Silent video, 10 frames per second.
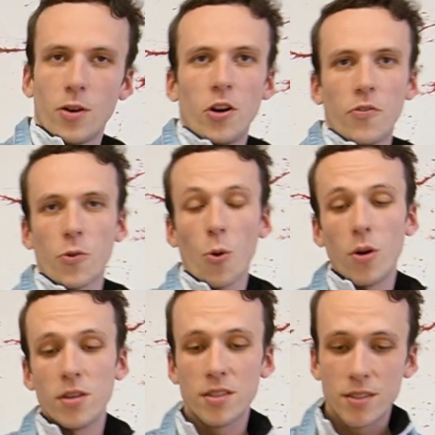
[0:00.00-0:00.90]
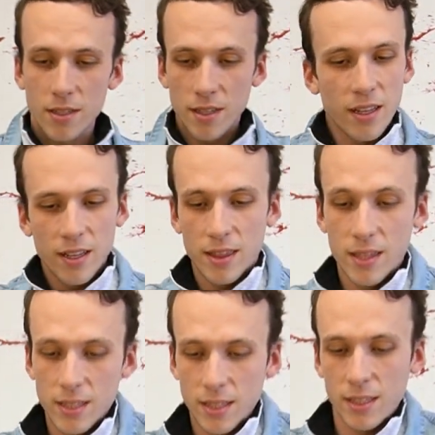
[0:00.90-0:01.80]
Of course,
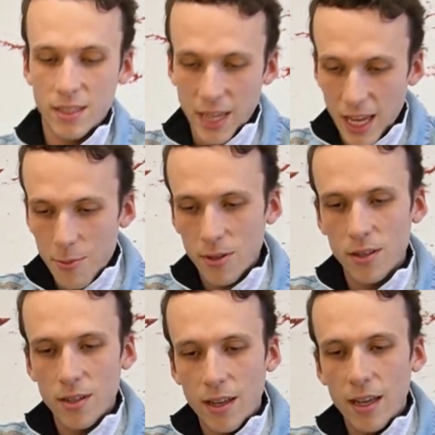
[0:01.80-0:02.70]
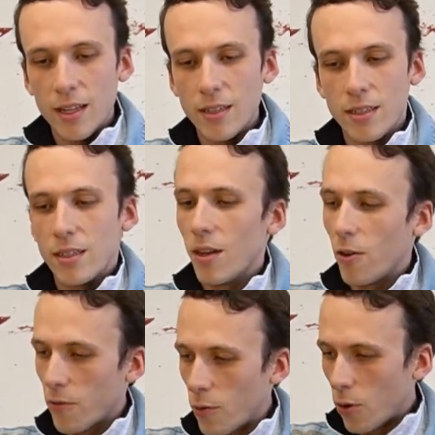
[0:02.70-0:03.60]
this is a table, and
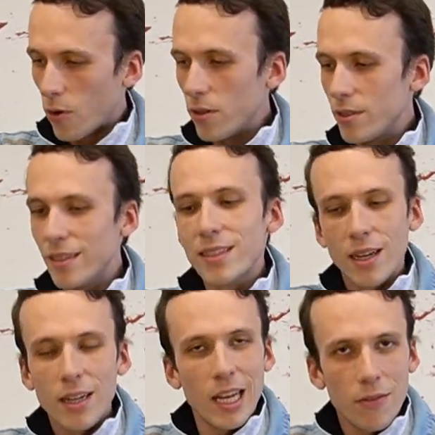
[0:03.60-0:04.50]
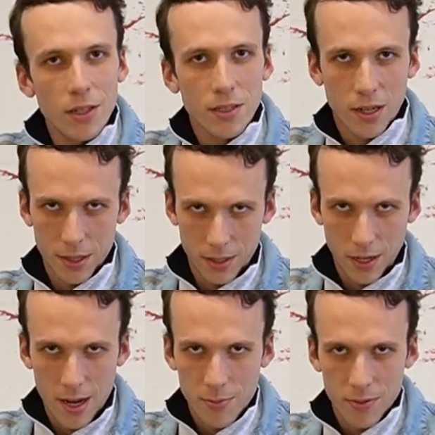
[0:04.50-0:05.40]
of course it's not leveled on the top.